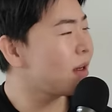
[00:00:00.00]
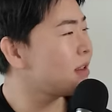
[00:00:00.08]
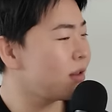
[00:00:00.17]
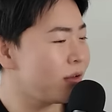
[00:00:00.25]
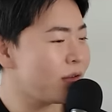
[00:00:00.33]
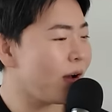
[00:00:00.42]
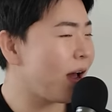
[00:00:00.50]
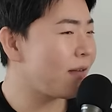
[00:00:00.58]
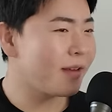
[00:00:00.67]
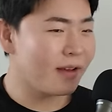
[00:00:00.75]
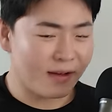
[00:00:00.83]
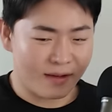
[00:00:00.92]
Because you don't
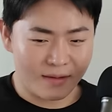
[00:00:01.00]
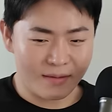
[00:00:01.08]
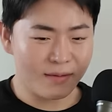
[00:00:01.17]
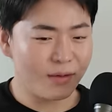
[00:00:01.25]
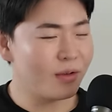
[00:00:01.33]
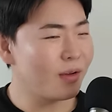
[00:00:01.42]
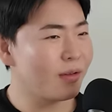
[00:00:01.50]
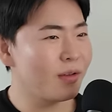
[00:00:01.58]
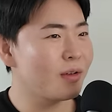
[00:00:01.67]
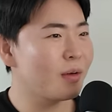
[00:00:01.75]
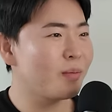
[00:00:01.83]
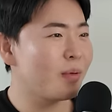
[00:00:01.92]
have the you know
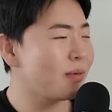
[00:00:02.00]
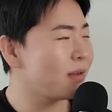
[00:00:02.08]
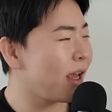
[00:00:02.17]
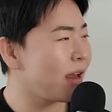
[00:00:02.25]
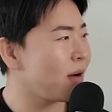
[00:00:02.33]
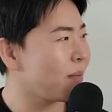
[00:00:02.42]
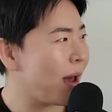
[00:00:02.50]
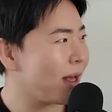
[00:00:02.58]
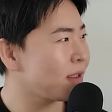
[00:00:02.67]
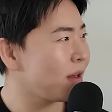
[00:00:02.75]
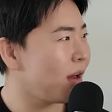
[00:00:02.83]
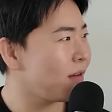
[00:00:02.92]
you don't take your
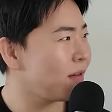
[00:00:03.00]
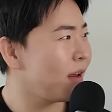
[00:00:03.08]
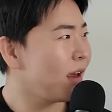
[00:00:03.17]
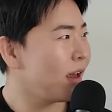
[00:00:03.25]
pants off